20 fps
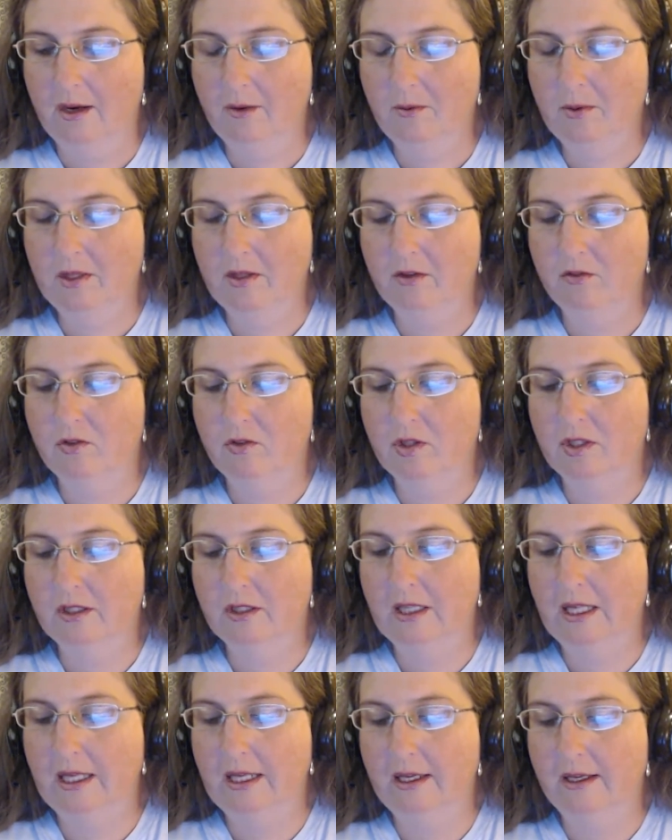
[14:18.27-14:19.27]
I really
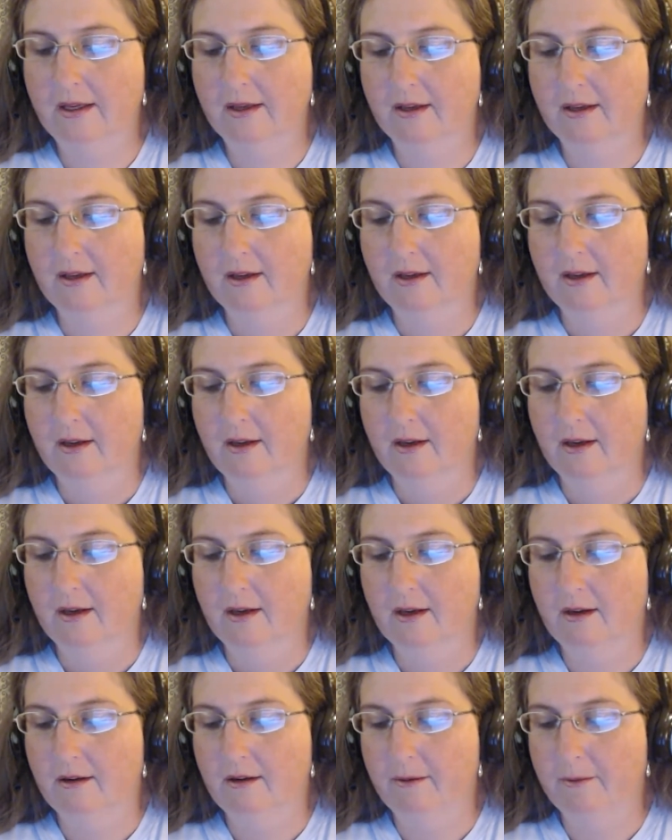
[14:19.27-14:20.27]
feel like
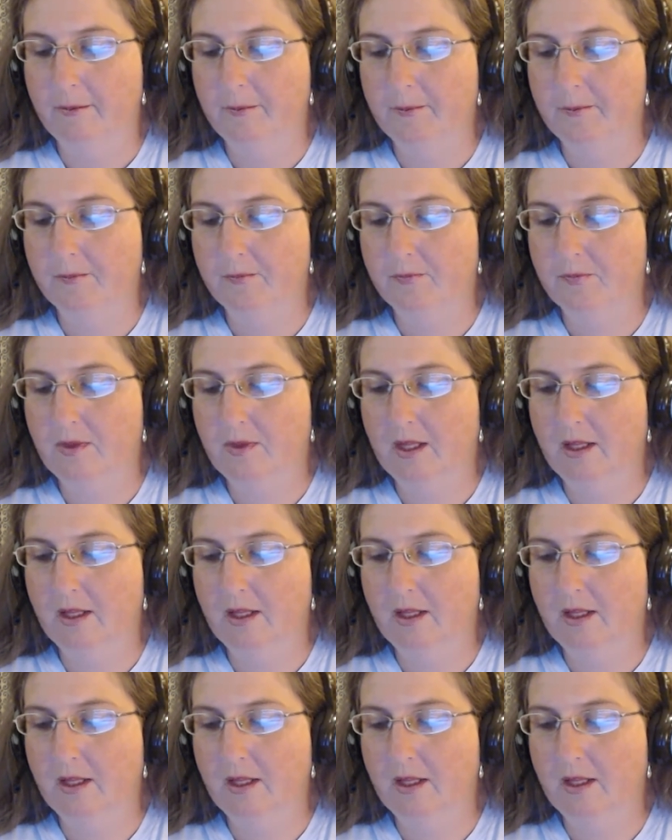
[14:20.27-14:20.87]
the